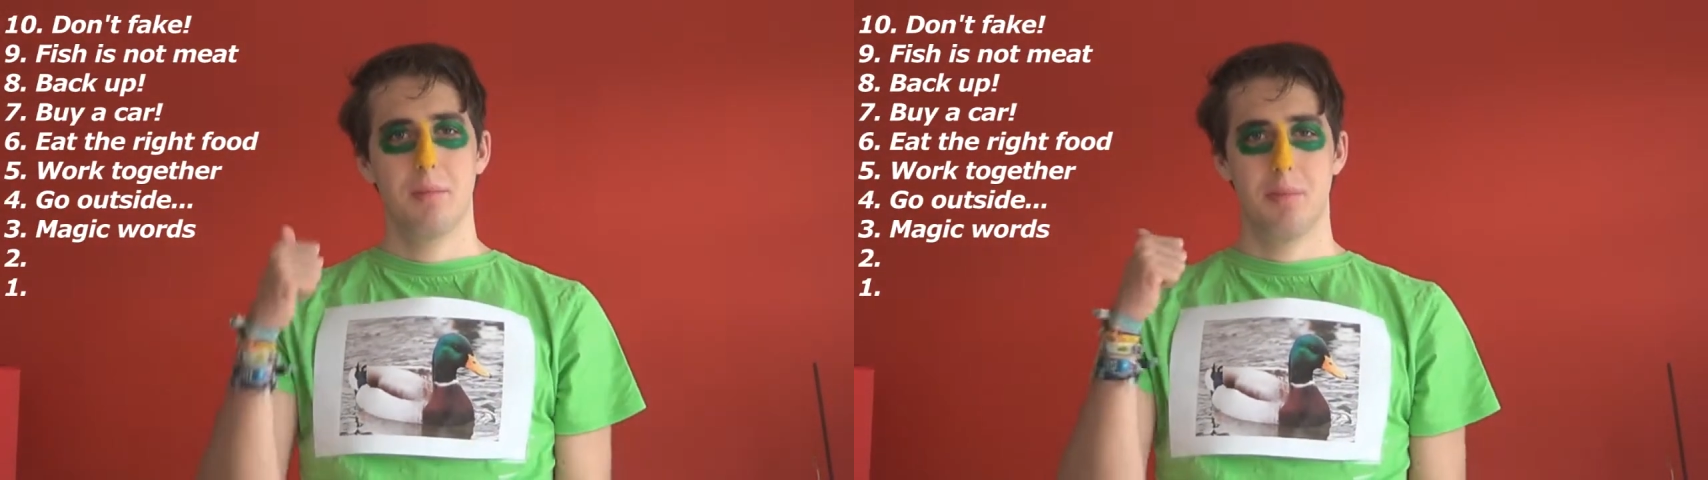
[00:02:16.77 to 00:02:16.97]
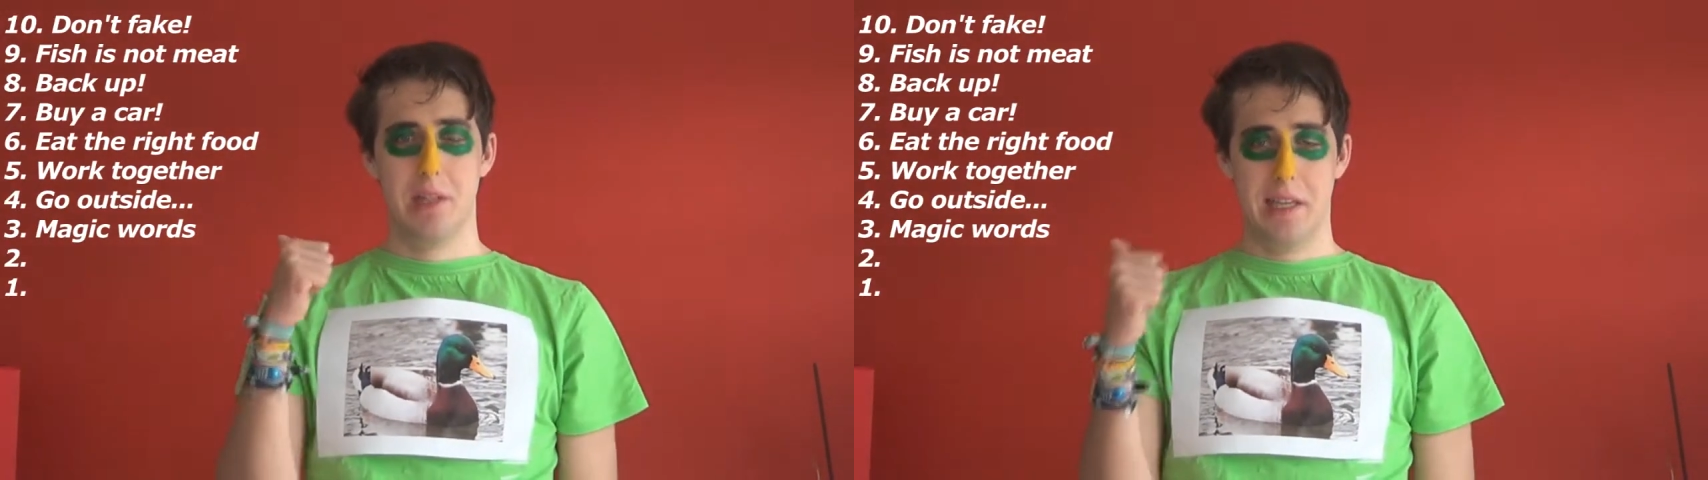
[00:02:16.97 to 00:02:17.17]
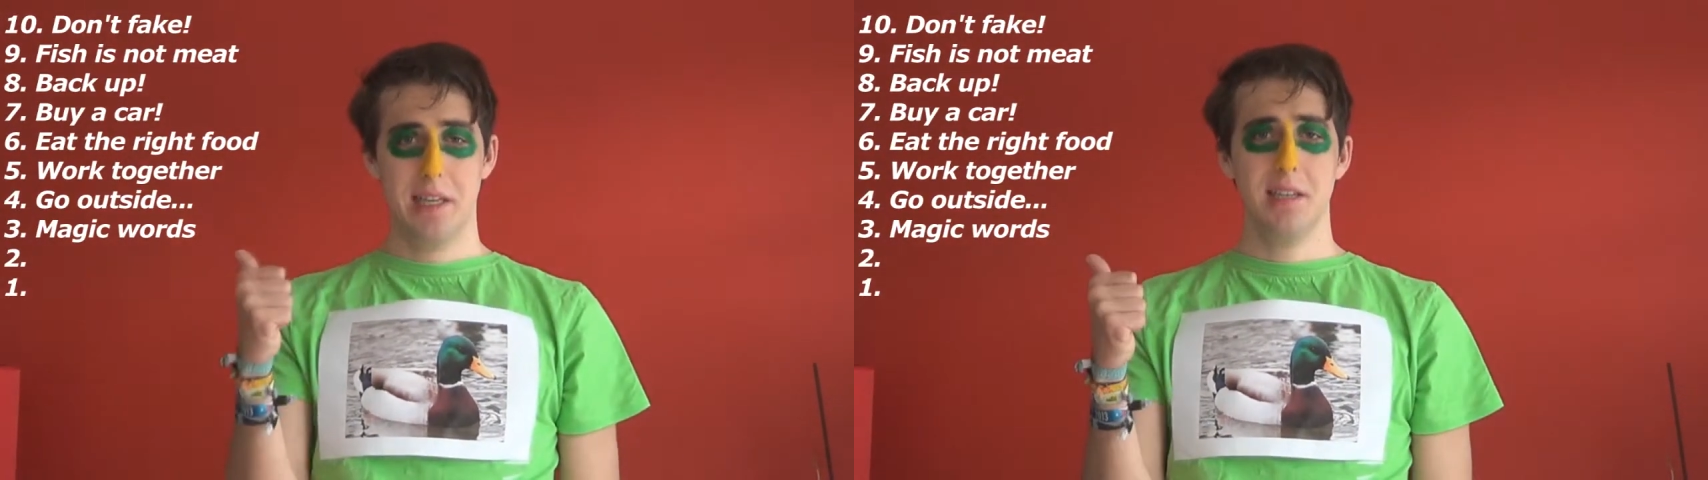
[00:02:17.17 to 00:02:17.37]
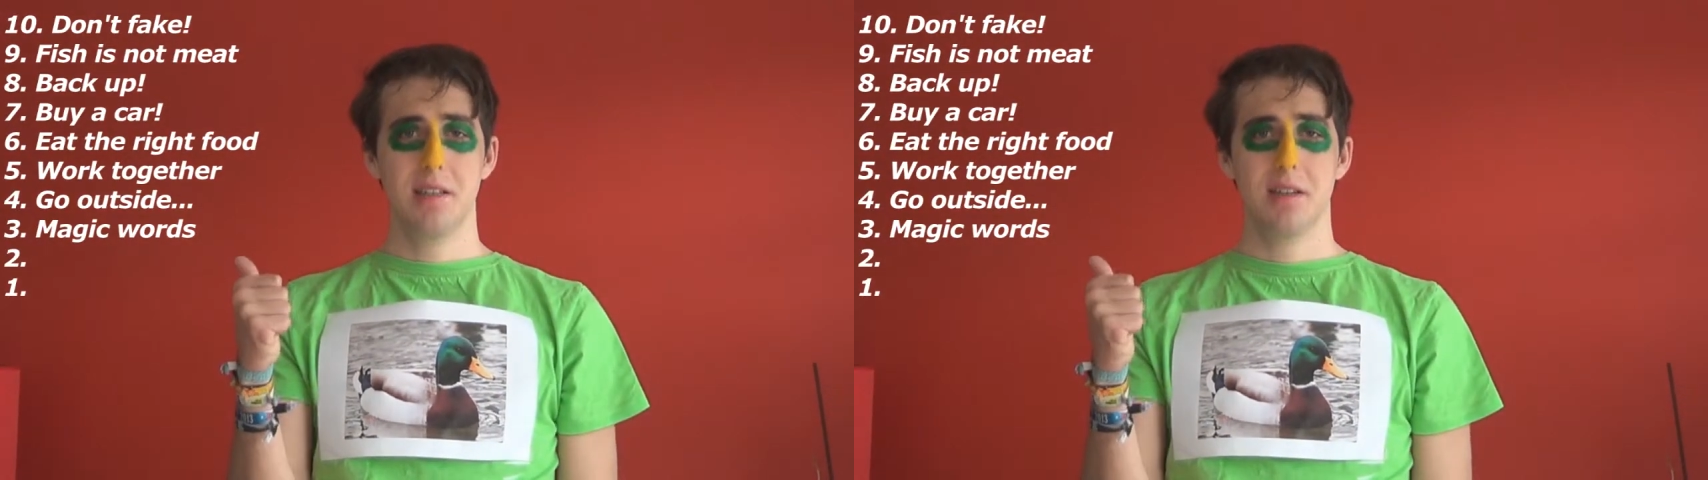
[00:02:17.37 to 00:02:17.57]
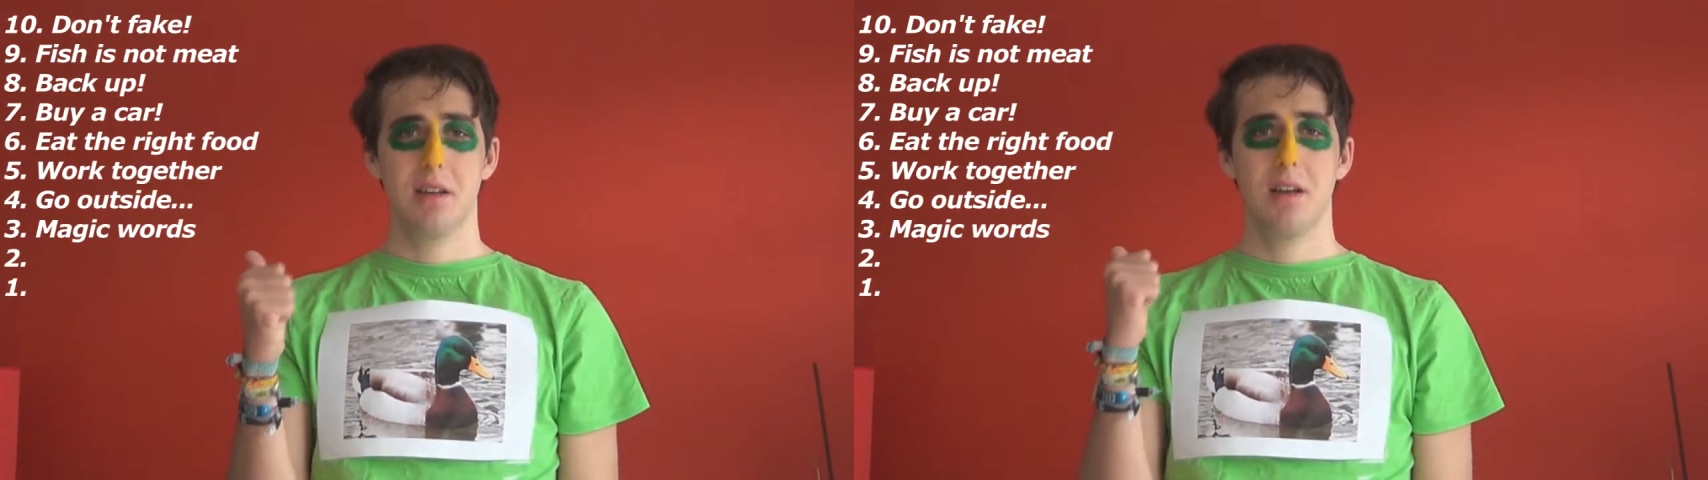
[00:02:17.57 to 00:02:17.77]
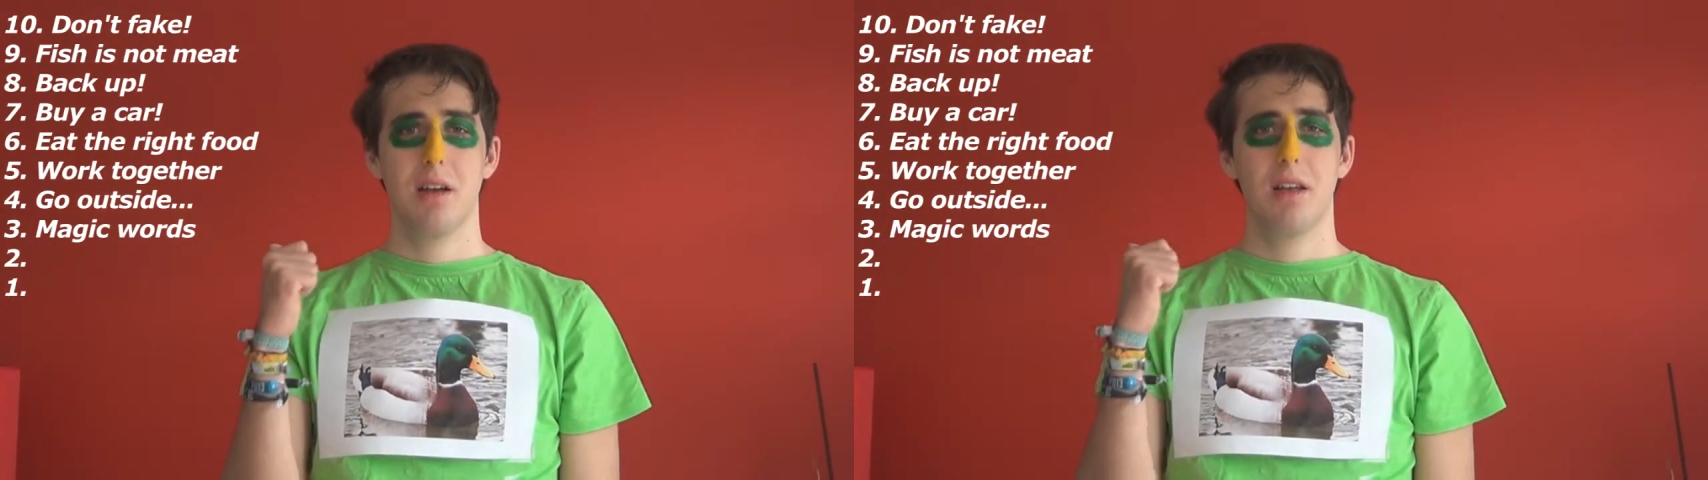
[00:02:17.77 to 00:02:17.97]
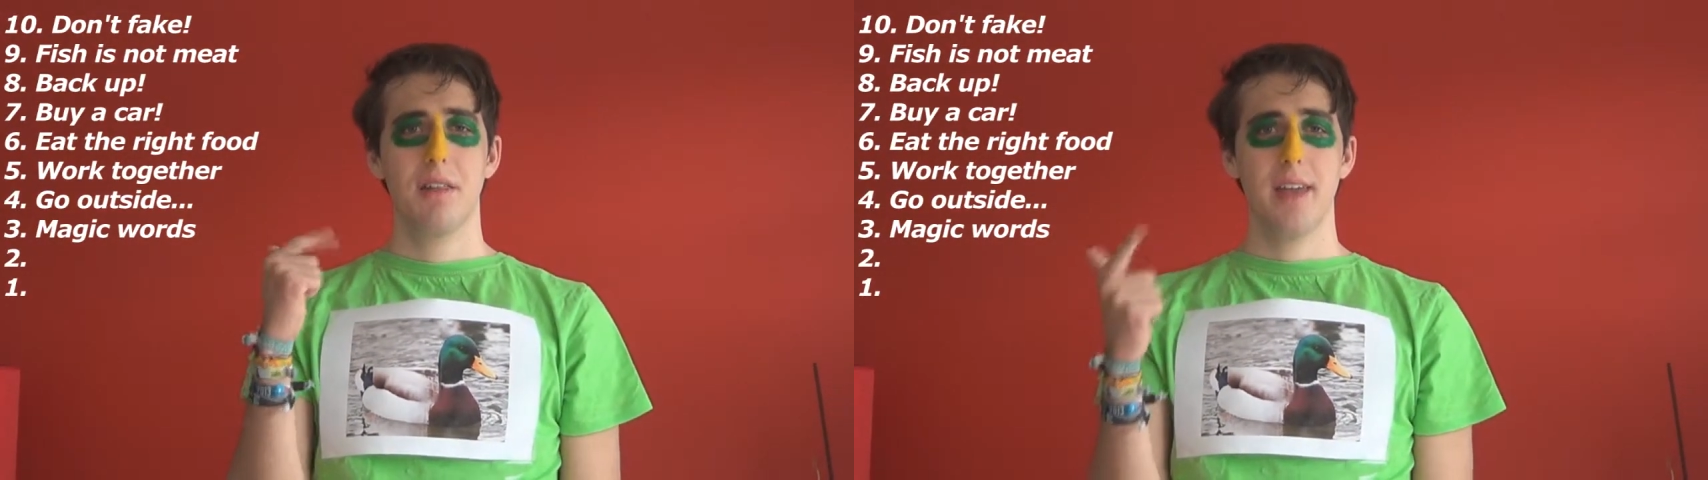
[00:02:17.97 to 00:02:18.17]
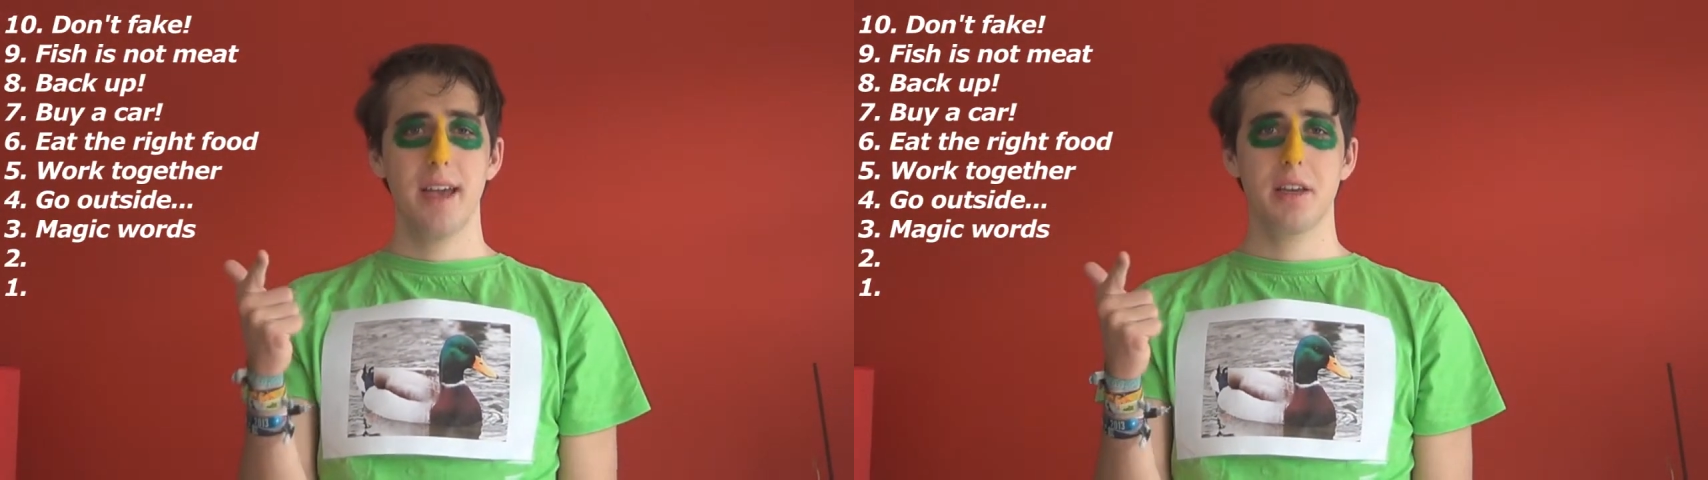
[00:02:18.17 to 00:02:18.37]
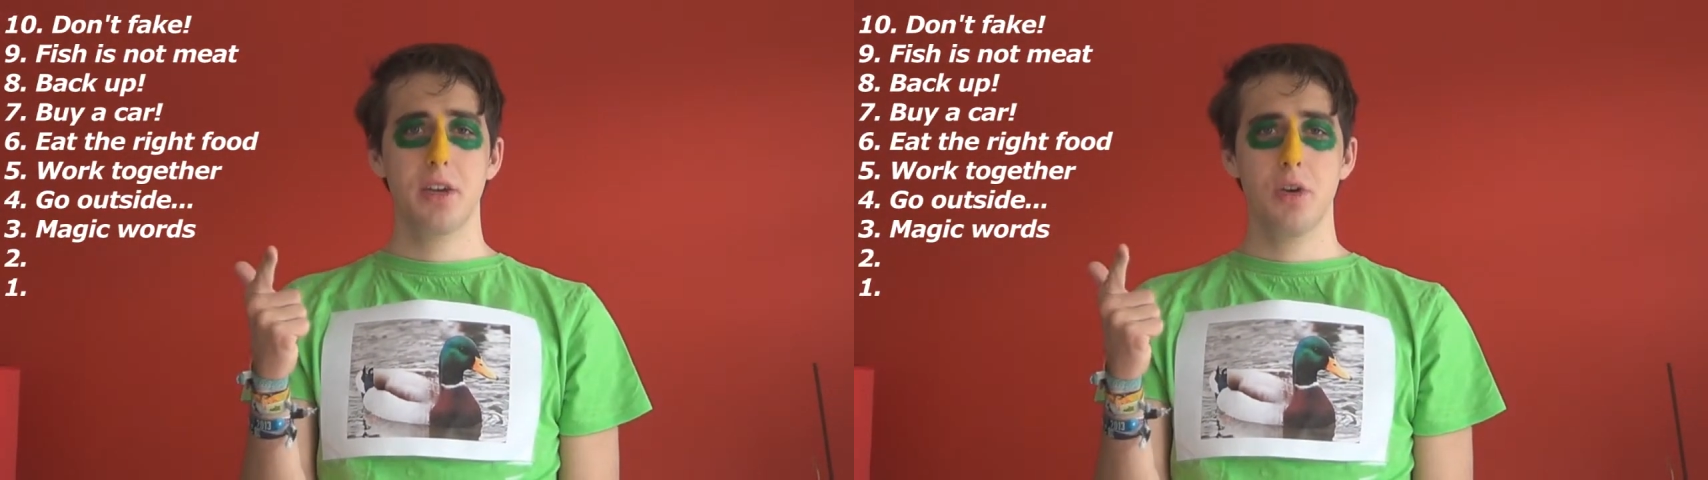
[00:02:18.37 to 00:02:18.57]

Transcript: Please, thank